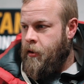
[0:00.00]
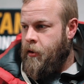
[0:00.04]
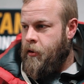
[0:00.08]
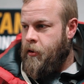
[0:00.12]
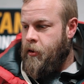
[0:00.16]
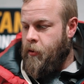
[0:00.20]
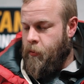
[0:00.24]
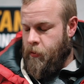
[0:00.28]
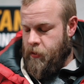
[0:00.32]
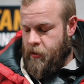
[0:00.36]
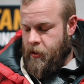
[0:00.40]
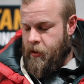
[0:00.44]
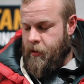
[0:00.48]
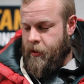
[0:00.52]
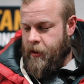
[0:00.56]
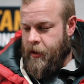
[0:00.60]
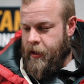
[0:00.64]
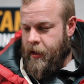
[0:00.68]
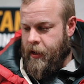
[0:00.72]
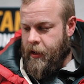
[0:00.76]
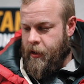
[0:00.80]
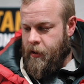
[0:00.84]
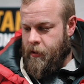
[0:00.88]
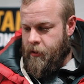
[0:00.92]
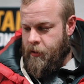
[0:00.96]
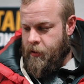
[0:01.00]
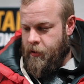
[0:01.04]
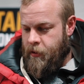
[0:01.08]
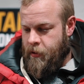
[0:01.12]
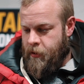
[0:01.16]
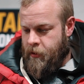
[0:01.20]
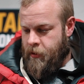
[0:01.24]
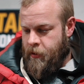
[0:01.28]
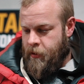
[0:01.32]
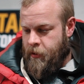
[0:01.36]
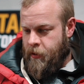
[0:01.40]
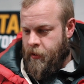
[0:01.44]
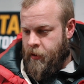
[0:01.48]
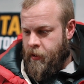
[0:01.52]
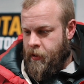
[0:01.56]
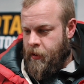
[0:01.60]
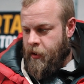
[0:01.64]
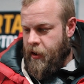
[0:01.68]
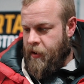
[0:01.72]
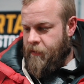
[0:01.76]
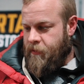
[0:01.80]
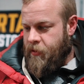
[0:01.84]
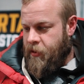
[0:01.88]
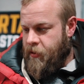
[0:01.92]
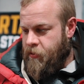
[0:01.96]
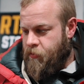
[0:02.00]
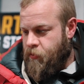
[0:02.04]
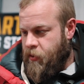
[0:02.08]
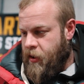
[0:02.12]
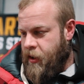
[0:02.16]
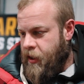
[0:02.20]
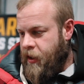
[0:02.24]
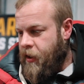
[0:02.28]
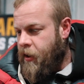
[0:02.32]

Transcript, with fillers: You want to do it in here? Okay. Even though it's really